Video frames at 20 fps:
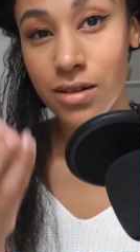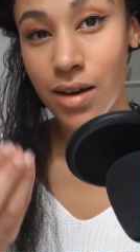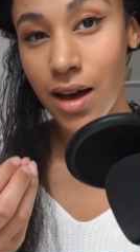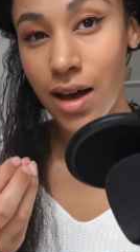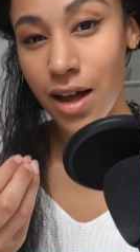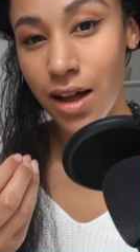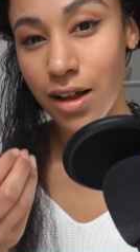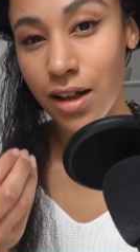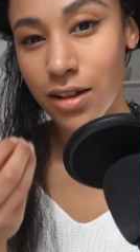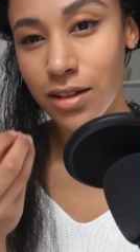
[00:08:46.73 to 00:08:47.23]

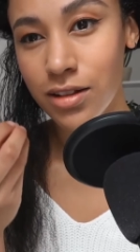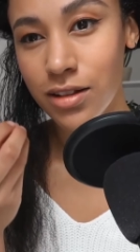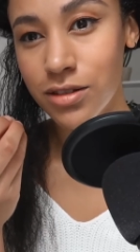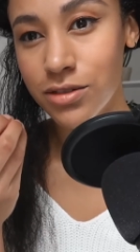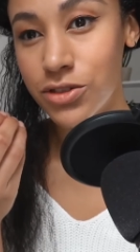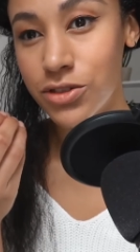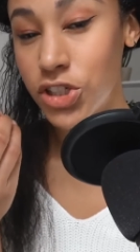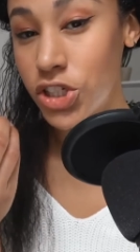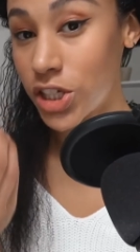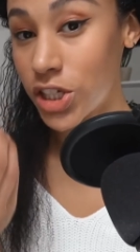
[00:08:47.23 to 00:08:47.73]
curl
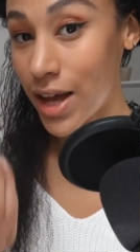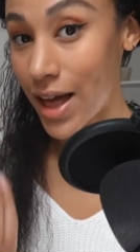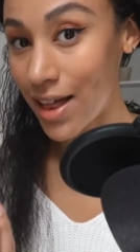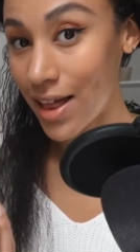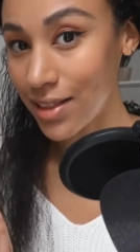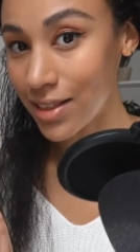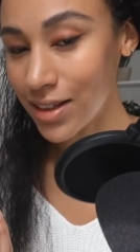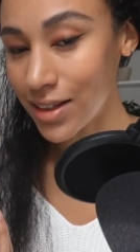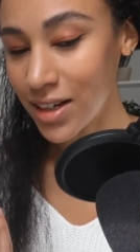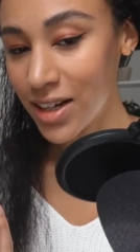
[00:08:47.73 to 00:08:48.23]
gel